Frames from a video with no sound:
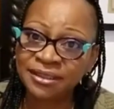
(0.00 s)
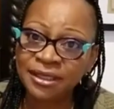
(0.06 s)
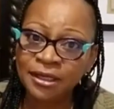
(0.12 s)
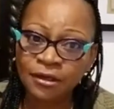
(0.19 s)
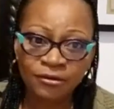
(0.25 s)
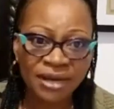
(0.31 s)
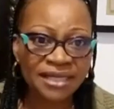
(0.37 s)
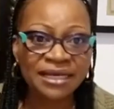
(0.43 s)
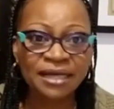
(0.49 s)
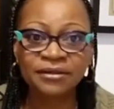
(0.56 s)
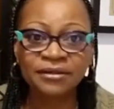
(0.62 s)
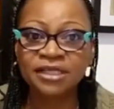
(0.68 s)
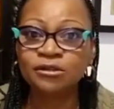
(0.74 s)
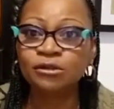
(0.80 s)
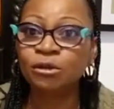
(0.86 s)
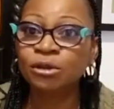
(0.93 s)
Right now,
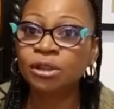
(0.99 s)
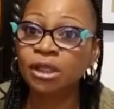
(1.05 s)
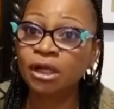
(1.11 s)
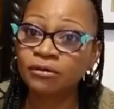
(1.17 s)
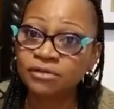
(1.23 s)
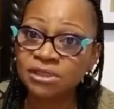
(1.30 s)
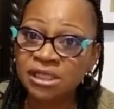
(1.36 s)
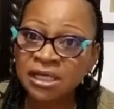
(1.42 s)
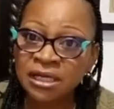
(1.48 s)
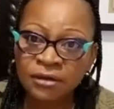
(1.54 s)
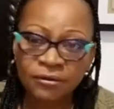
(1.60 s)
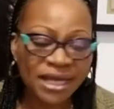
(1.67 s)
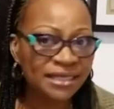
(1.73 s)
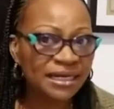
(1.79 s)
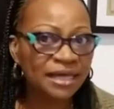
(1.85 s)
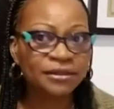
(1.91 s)
there's no gloves.
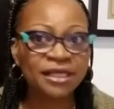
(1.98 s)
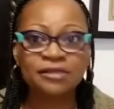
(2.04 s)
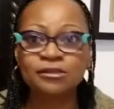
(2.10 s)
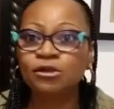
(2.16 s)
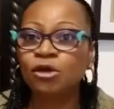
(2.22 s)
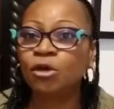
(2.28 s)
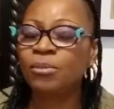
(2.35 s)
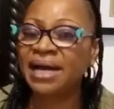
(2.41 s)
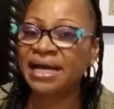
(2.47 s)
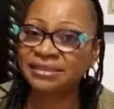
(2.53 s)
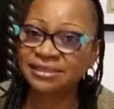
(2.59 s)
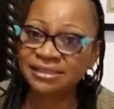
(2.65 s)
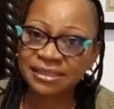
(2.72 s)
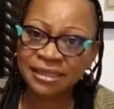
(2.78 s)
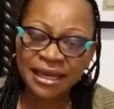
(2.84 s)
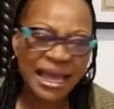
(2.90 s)
Right now, there's no mask.